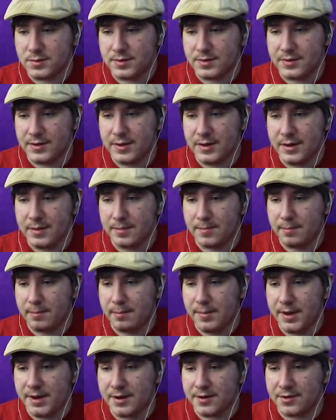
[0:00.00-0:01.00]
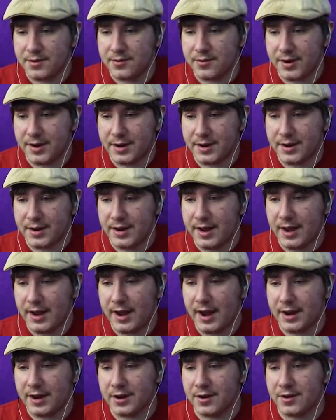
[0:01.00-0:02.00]
See? Meteor strike. And
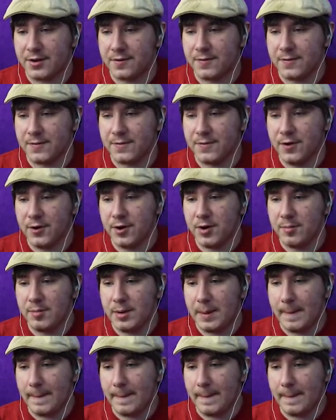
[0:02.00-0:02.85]
I can confirm,